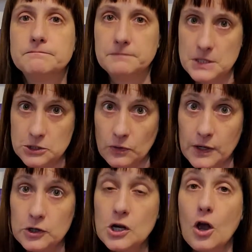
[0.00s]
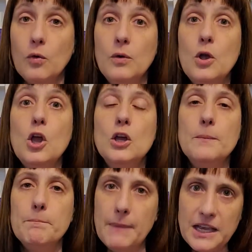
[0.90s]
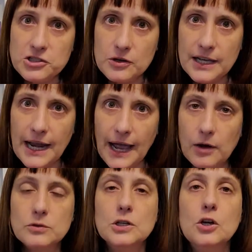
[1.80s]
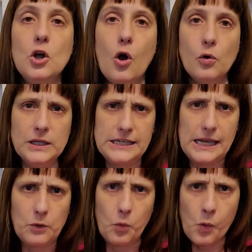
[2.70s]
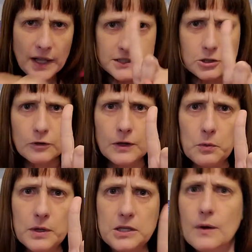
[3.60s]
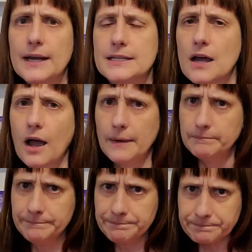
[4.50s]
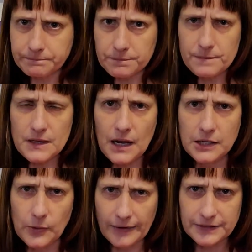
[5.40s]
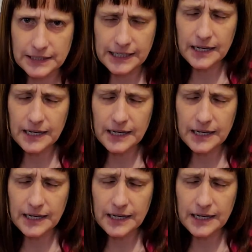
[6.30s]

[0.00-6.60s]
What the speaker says: So there you go. Measure it out. Only take one serving with you at a time. And you have to get